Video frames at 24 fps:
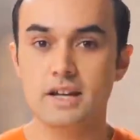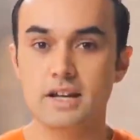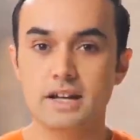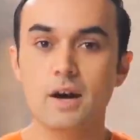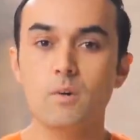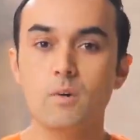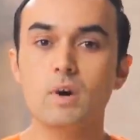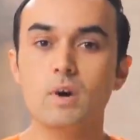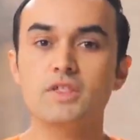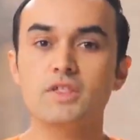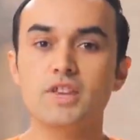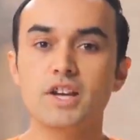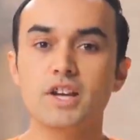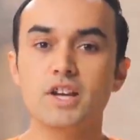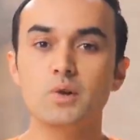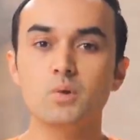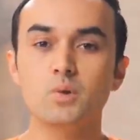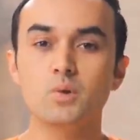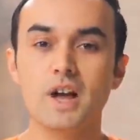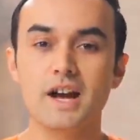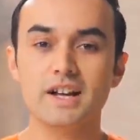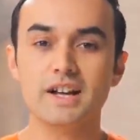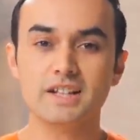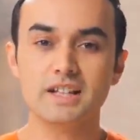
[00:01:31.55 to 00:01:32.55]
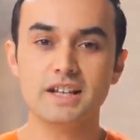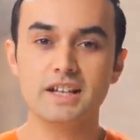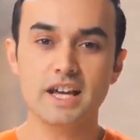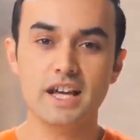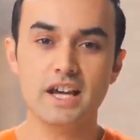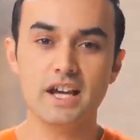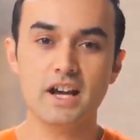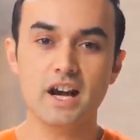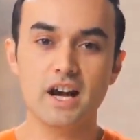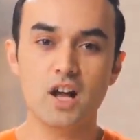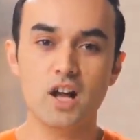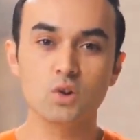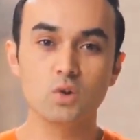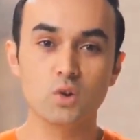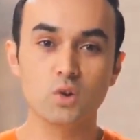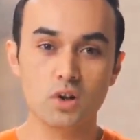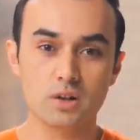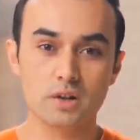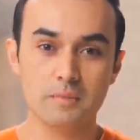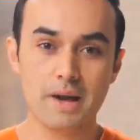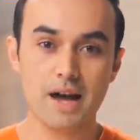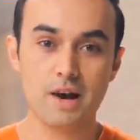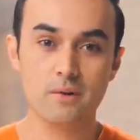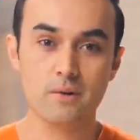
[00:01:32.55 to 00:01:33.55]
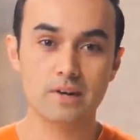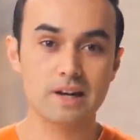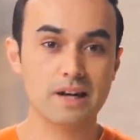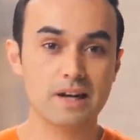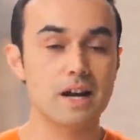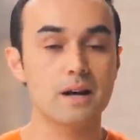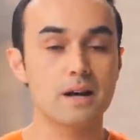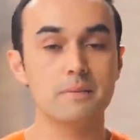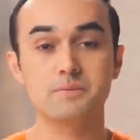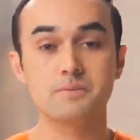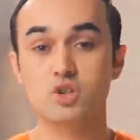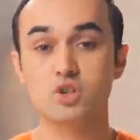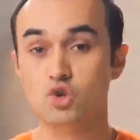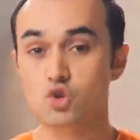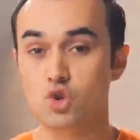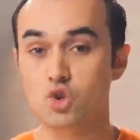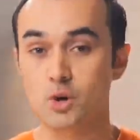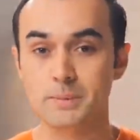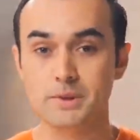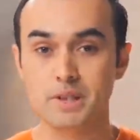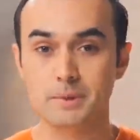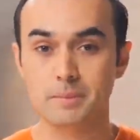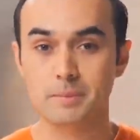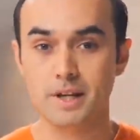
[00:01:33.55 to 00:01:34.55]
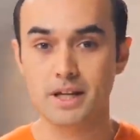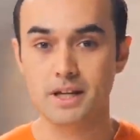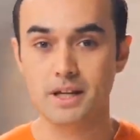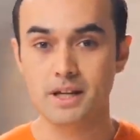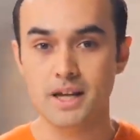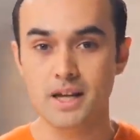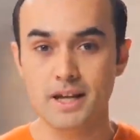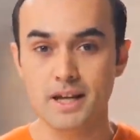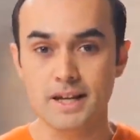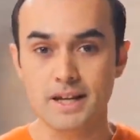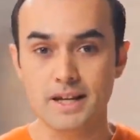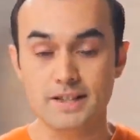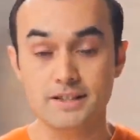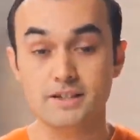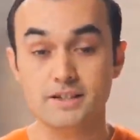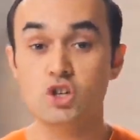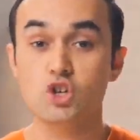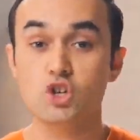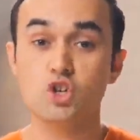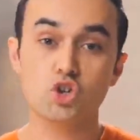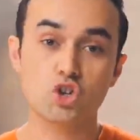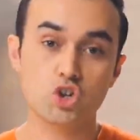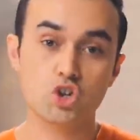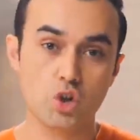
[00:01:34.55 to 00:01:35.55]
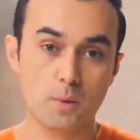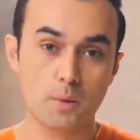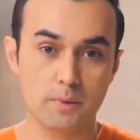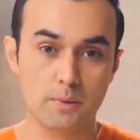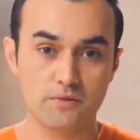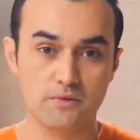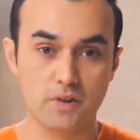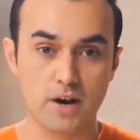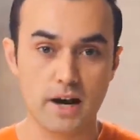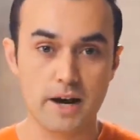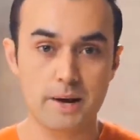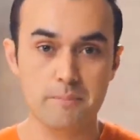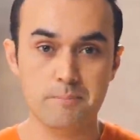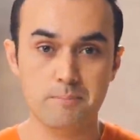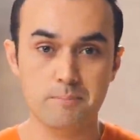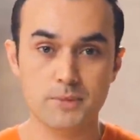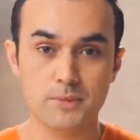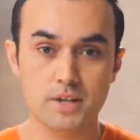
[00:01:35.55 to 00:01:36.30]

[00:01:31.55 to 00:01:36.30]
one thing you'll likely hear a lot about when it comes to dropshipping is to use Shopify.